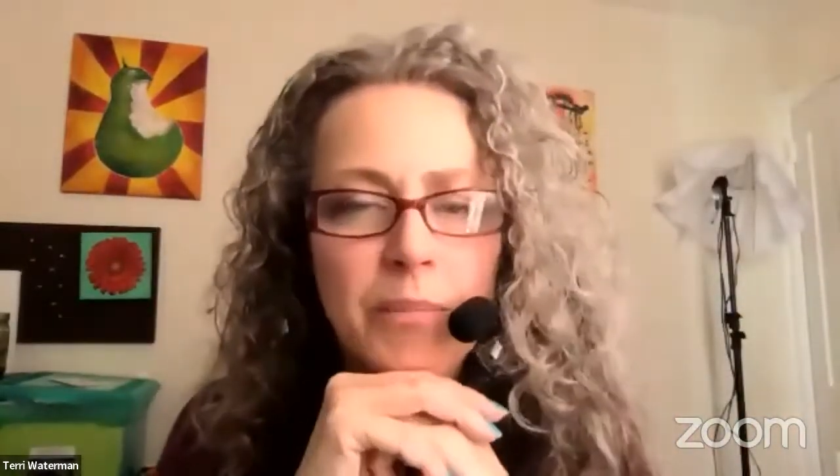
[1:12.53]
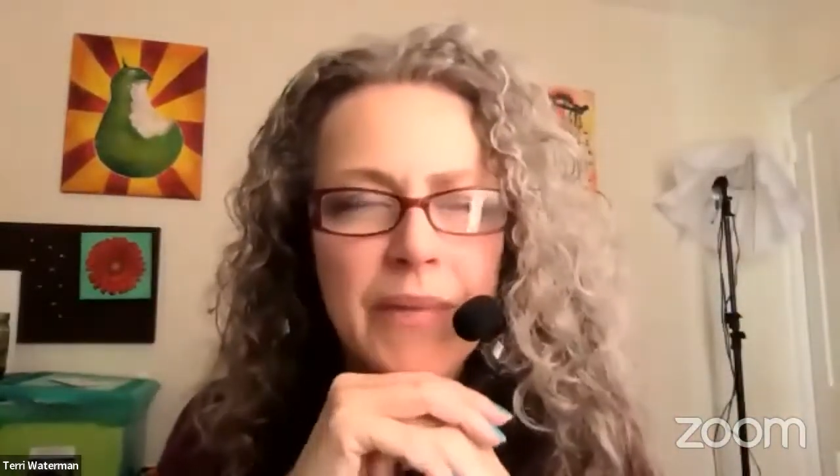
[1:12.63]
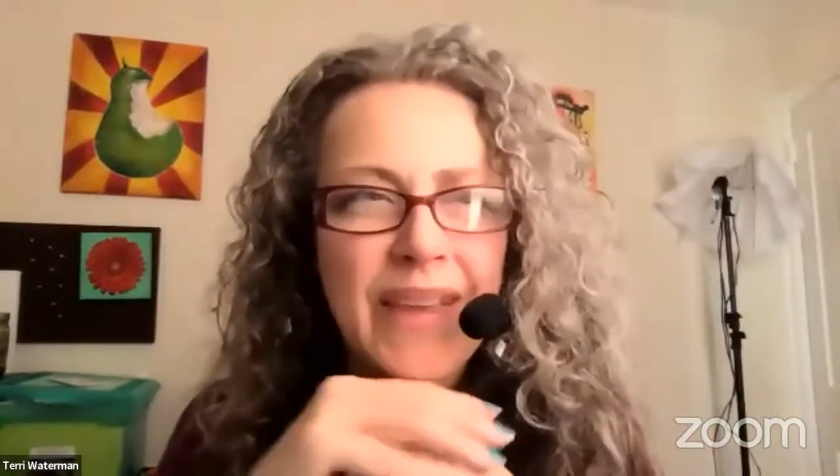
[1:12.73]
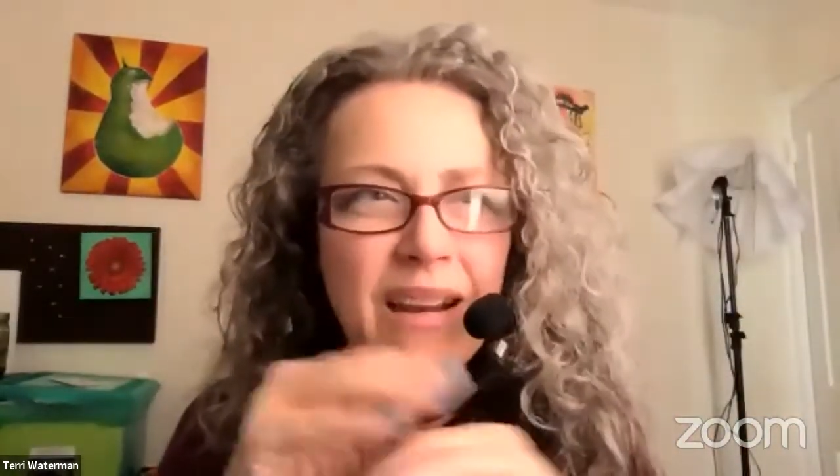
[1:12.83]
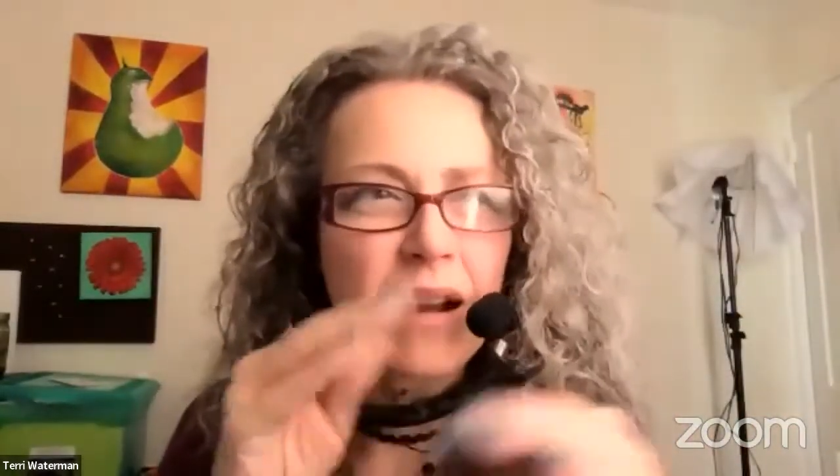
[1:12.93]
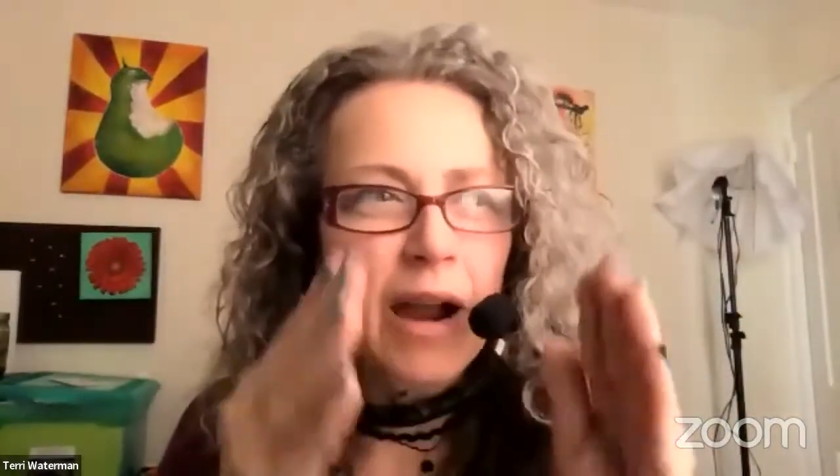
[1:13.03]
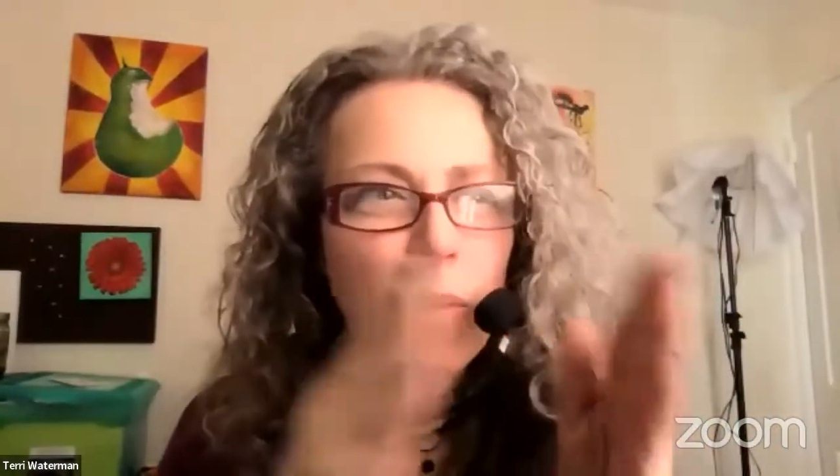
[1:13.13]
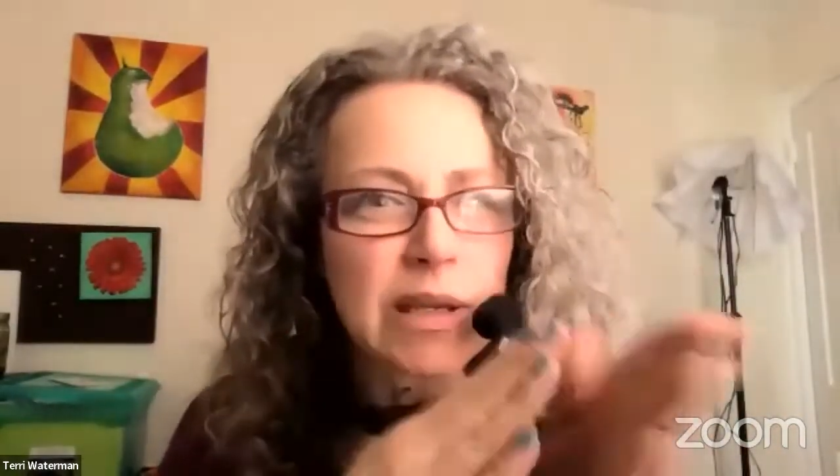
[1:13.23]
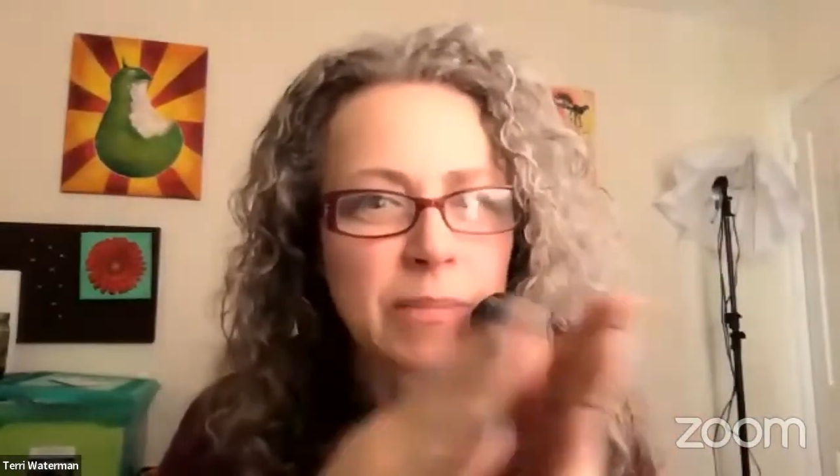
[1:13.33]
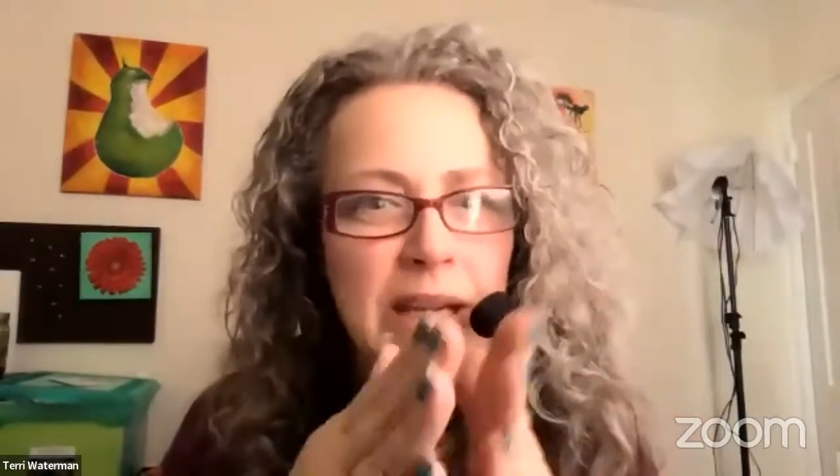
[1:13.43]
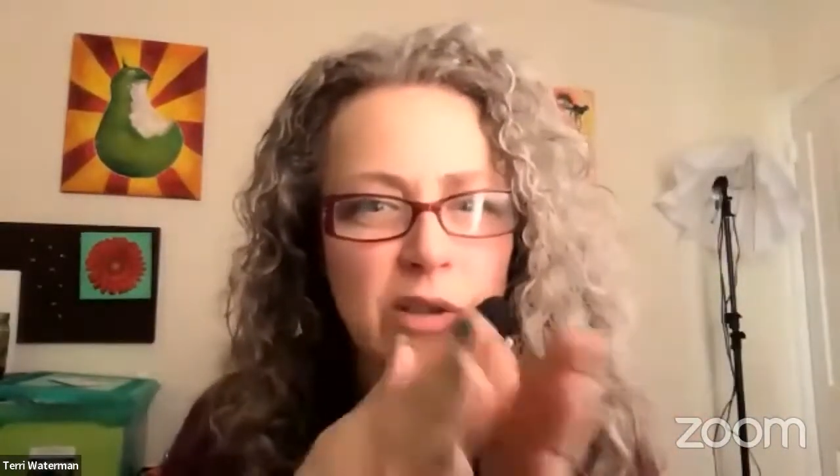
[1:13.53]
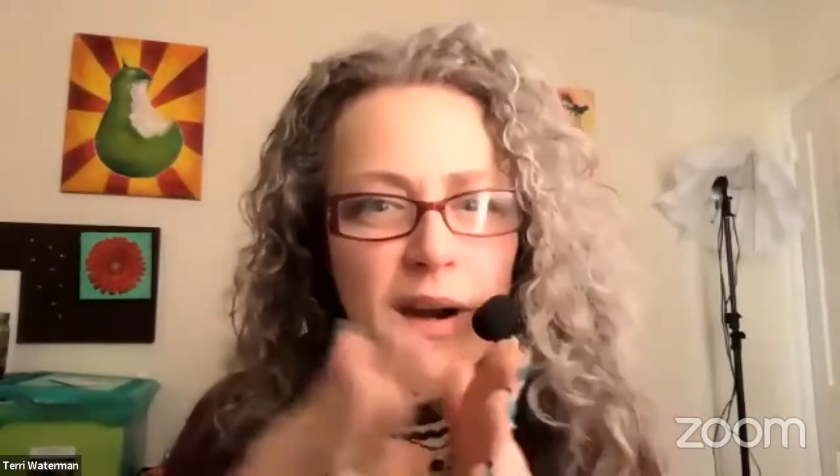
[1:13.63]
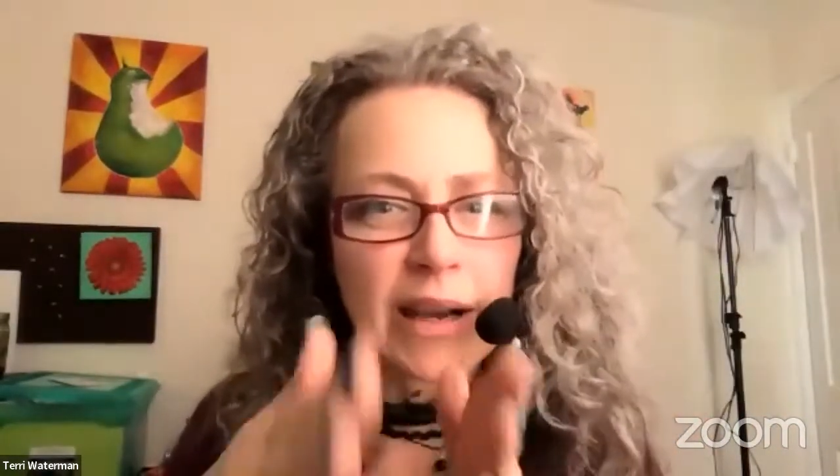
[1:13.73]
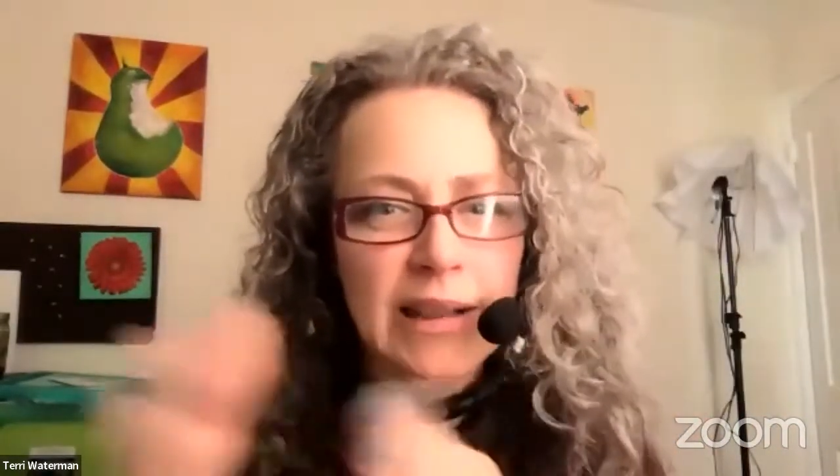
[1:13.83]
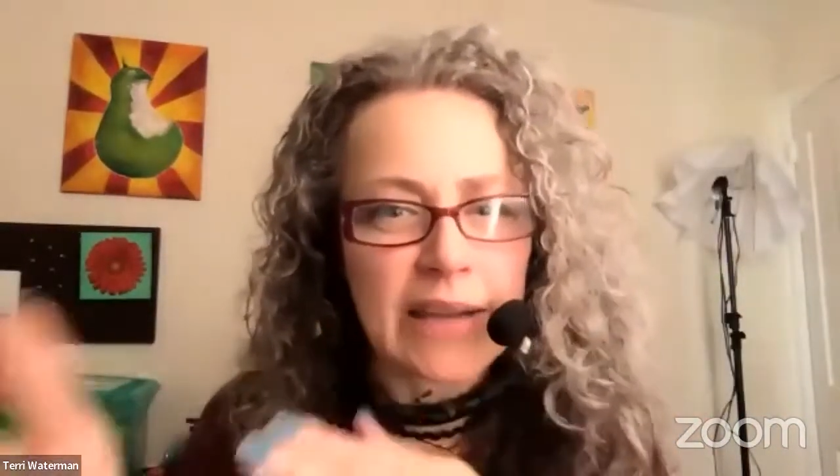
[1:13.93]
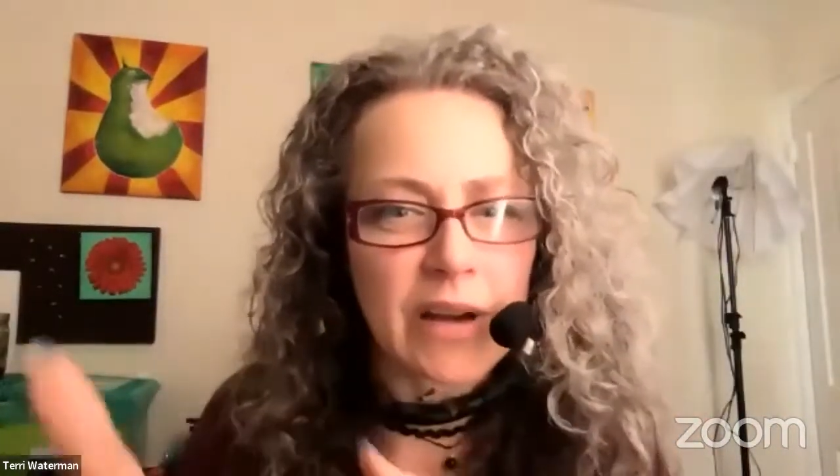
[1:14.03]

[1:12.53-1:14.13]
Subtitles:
But then I always make sure I leave